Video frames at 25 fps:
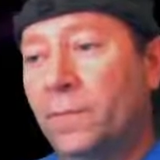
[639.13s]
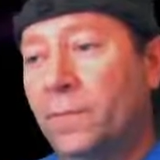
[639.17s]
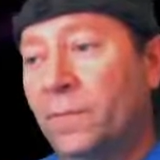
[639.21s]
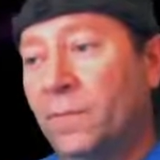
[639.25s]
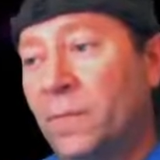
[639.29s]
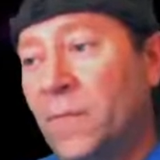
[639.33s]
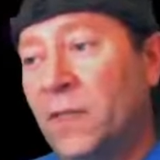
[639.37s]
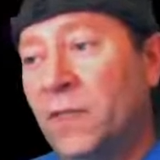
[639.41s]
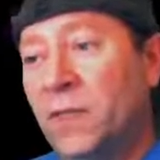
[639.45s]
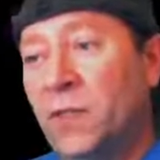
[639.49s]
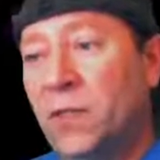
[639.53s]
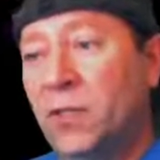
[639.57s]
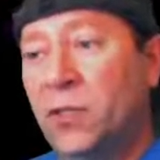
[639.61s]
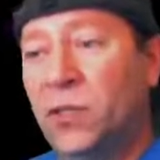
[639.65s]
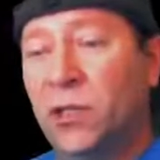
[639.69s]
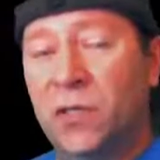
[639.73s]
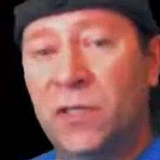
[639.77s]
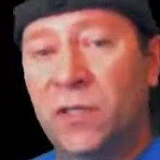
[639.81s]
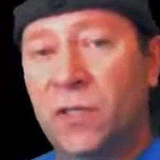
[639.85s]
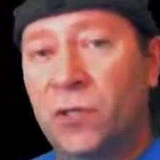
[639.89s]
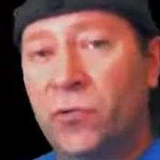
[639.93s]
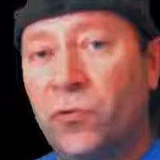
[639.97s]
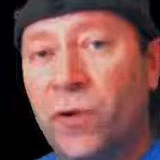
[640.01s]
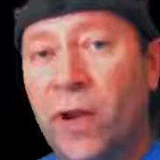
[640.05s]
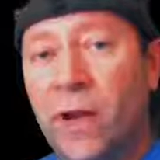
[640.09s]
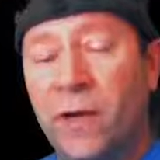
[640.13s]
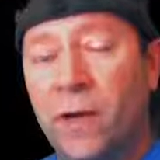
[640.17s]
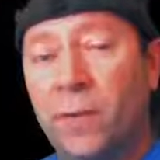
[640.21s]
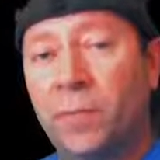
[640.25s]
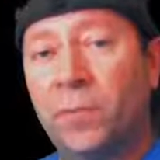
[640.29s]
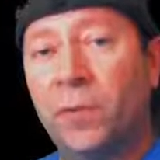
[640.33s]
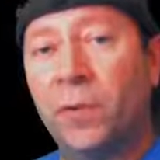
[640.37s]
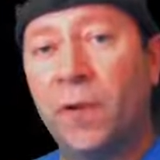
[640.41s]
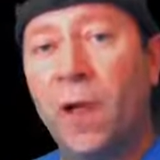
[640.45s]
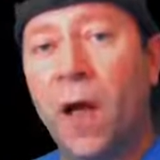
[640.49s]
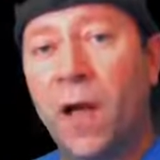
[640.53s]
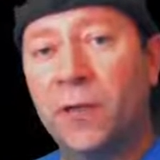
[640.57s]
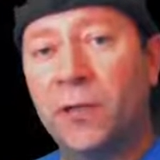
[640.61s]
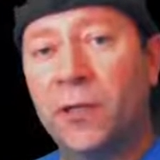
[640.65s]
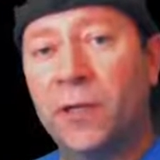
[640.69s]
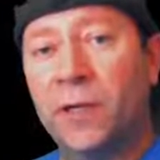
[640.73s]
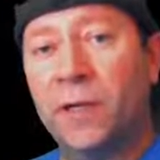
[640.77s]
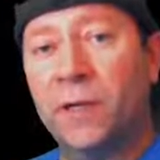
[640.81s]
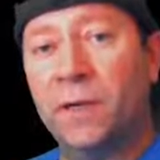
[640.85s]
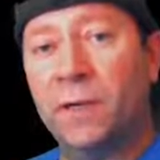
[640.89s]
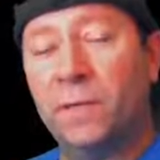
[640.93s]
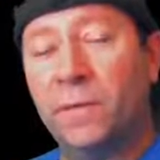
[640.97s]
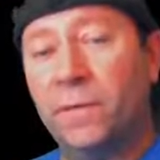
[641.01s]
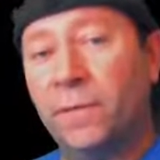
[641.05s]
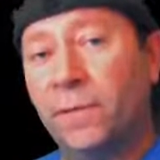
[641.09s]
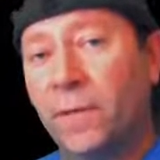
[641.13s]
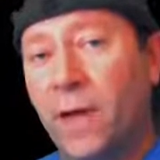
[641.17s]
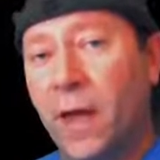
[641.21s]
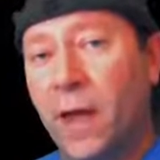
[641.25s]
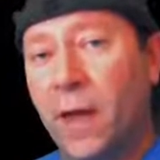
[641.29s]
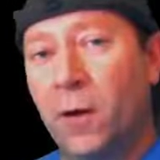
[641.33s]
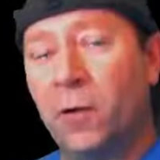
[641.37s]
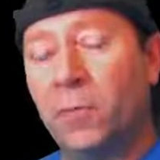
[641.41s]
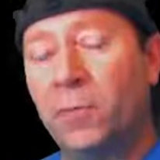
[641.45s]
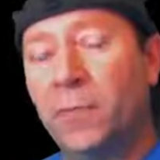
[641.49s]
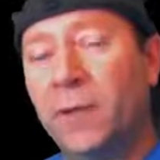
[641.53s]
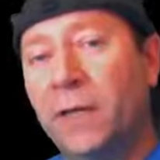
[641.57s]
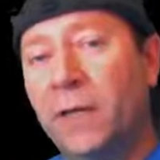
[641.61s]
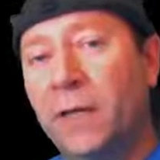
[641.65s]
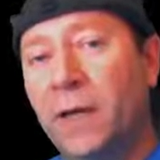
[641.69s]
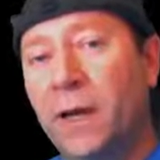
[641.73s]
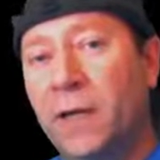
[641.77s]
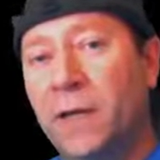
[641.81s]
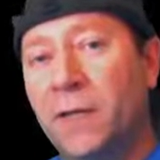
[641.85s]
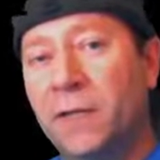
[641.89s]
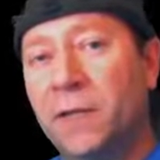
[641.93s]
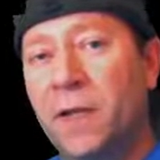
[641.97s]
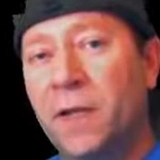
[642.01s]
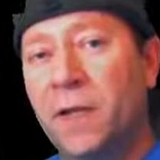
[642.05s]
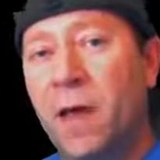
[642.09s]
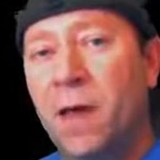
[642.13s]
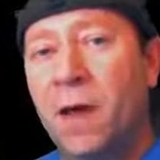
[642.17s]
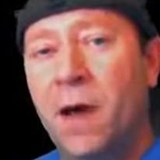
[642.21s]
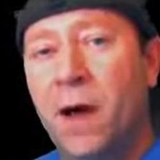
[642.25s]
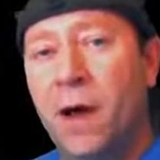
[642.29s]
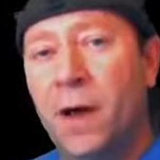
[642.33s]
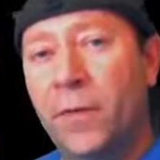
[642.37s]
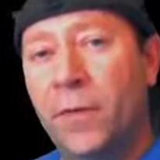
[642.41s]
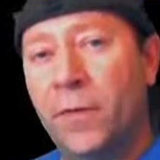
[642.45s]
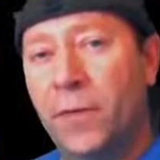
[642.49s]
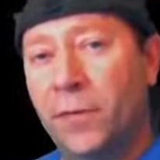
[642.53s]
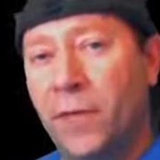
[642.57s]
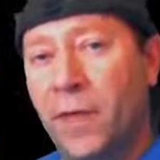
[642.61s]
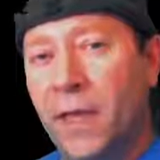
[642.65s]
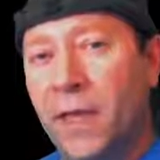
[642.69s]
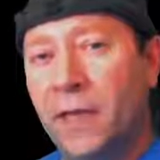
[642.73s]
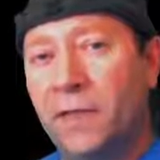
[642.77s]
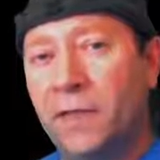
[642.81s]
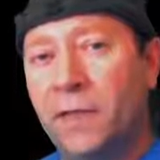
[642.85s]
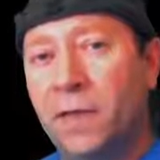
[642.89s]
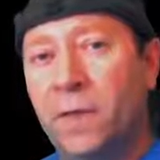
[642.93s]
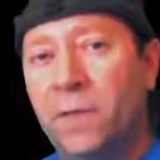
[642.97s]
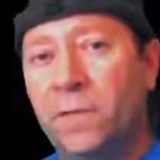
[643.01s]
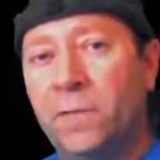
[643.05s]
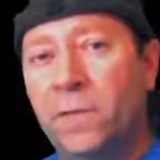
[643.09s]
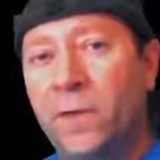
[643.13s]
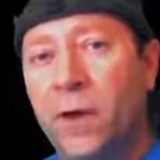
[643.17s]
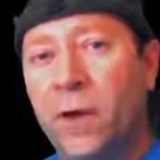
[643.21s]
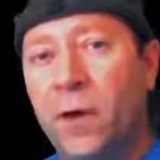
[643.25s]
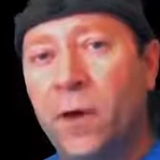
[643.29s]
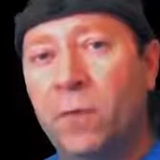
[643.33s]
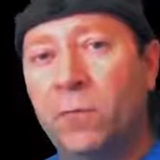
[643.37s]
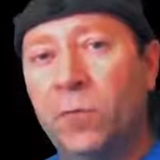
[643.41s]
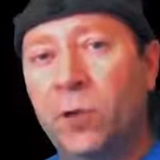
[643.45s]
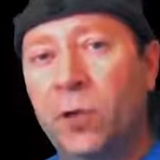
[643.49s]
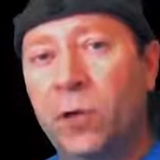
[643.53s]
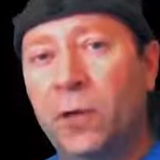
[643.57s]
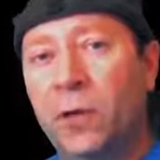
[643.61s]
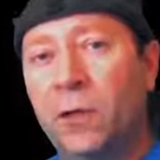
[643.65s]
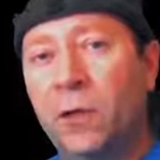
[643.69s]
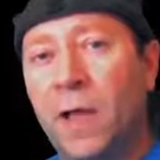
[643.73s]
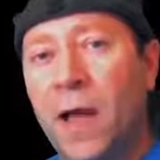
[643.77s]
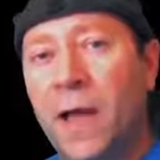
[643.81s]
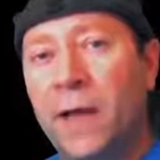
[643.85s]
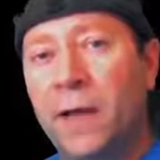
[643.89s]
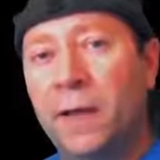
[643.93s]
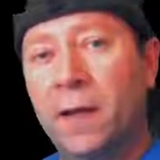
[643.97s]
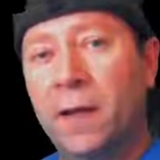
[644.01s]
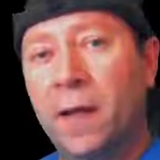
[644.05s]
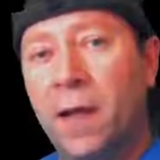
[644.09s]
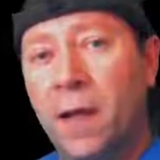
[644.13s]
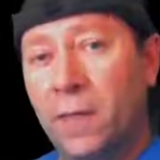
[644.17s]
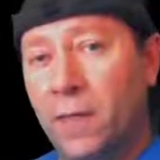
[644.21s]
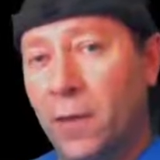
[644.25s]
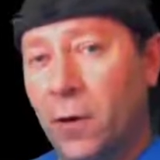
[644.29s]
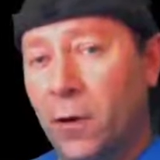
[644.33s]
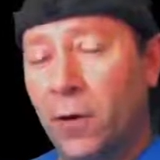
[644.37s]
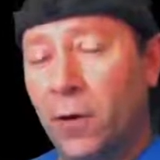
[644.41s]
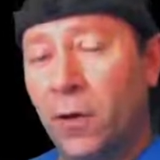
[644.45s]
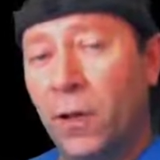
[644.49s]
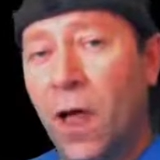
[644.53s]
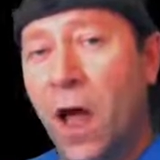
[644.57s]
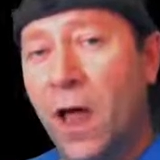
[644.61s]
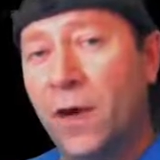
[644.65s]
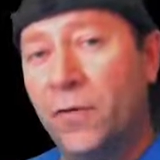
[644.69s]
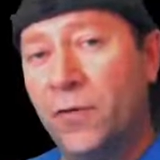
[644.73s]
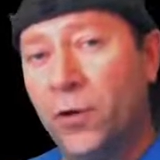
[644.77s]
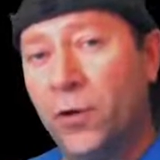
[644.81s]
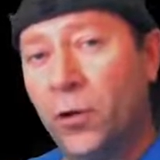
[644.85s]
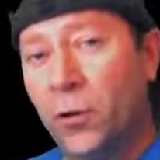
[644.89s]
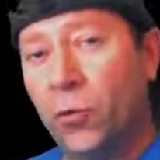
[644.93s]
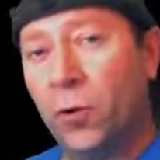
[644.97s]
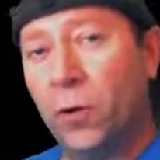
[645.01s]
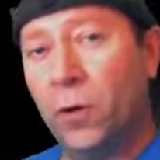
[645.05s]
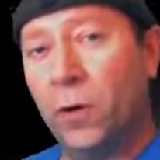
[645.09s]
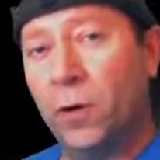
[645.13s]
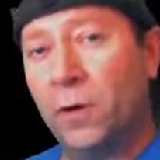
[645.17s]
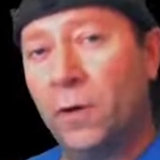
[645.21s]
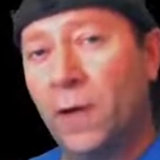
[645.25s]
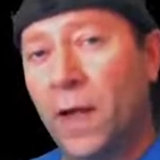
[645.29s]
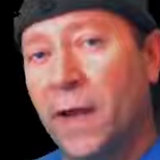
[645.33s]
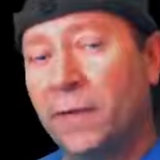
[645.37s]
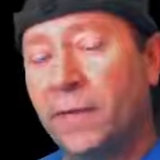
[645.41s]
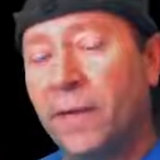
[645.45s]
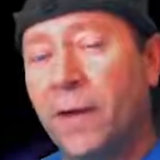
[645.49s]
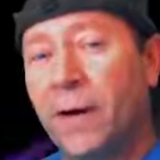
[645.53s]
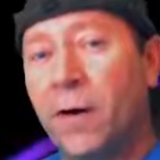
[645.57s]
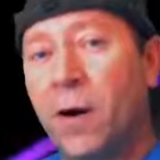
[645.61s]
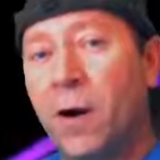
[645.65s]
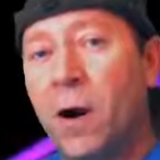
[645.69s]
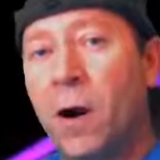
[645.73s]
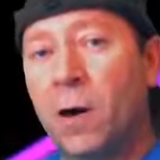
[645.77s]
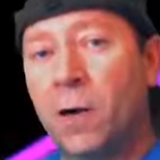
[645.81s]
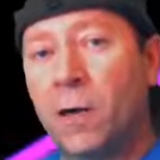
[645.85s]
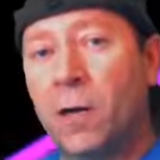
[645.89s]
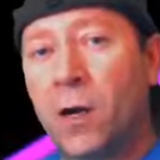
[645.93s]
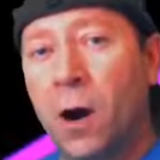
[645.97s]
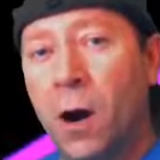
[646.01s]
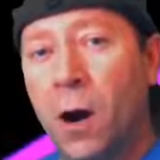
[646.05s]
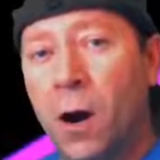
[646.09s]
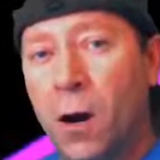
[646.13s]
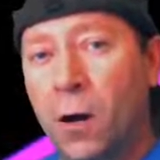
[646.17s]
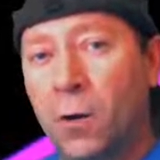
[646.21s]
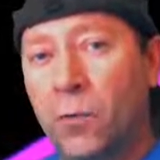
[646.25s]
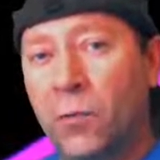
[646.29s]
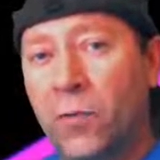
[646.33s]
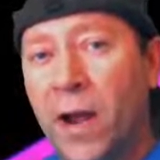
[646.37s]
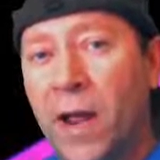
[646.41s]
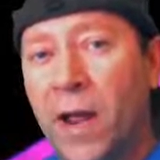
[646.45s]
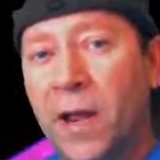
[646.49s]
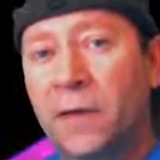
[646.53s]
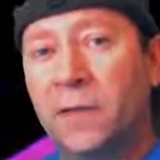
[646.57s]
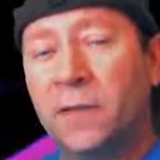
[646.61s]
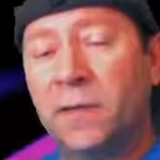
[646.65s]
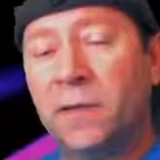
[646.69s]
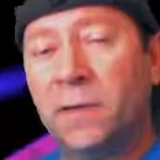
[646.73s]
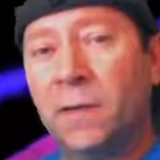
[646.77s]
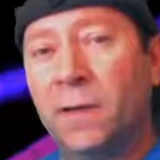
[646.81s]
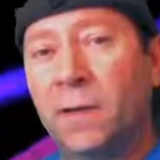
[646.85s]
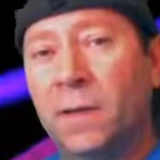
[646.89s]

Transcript: This is just straight up logic fail, because other things in the film look like they're a lot newer, like there are car wrecks.